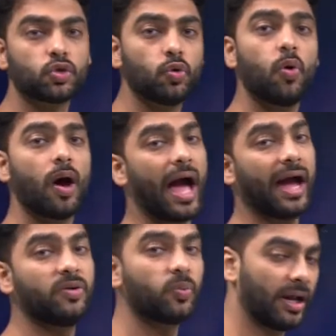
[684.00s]
two,
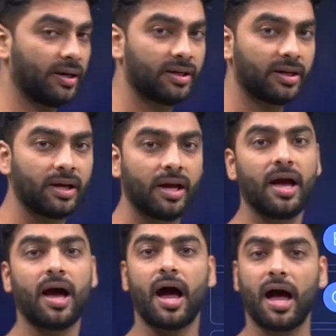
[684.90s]
and one.
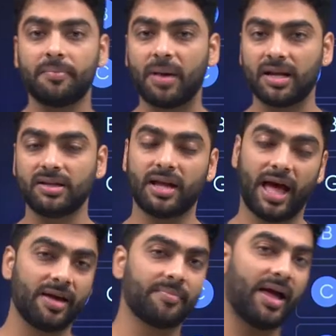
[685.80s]
Hi man
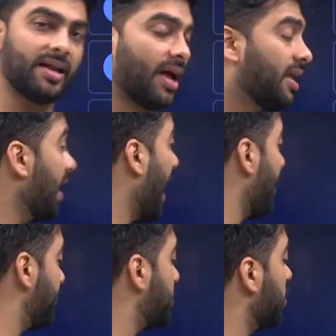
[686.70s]
9,
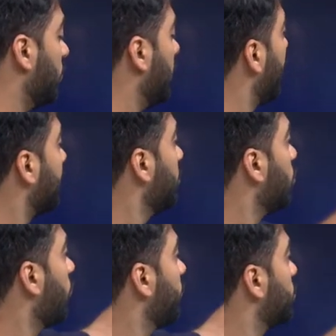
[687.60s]
absolutely, let me
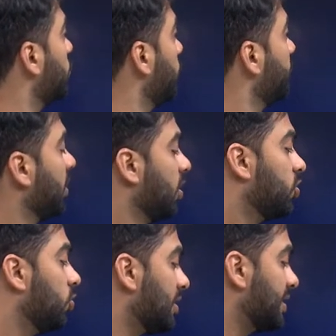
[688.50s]
go with you.
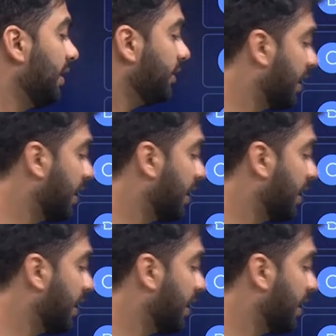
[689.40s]
You are saying